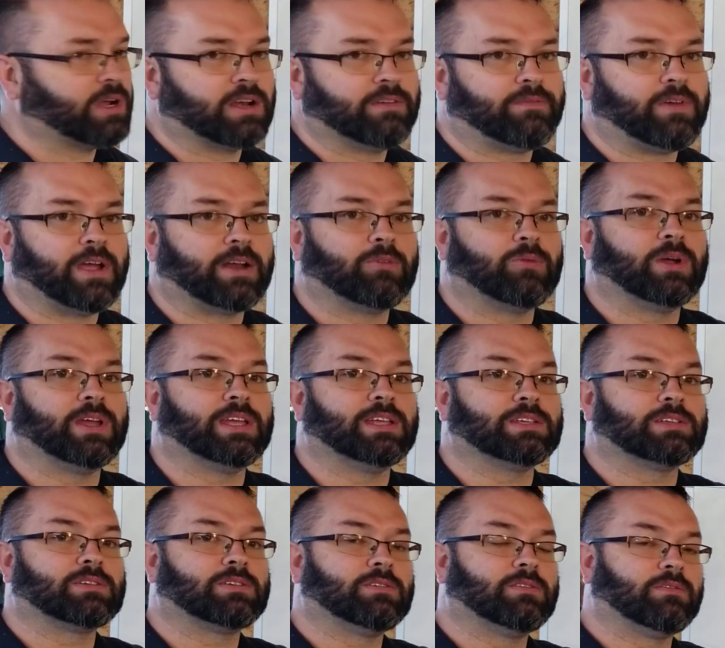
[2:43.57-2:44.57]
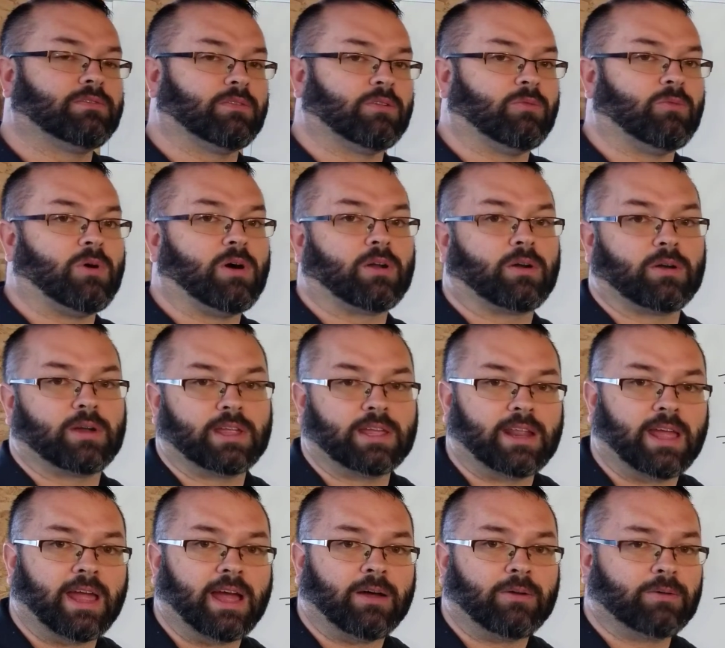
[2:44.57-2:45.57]
to find ways for the water to get
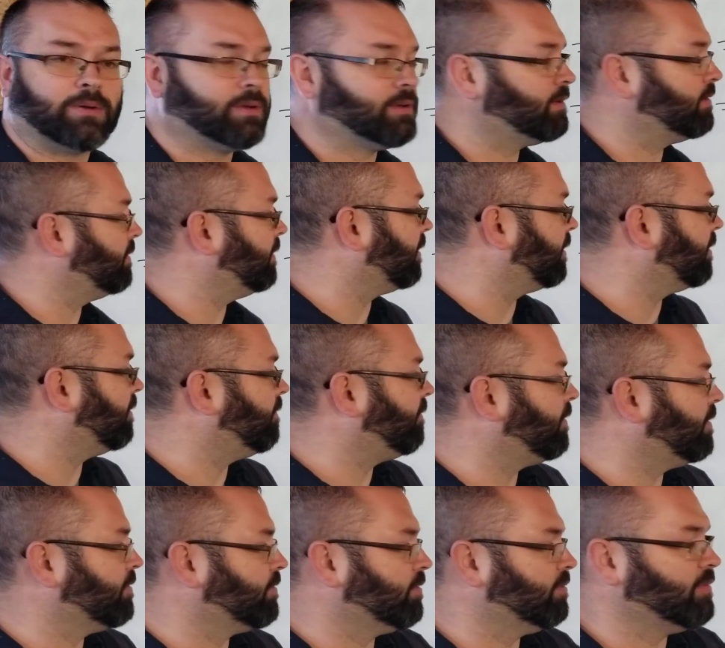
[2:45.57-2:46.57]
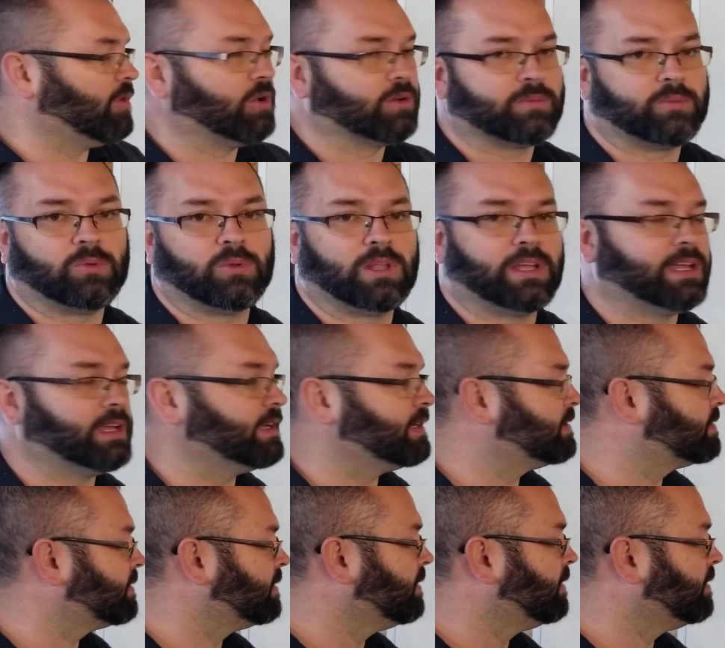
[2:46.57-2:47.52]
out. They're going to flow through multiple legs.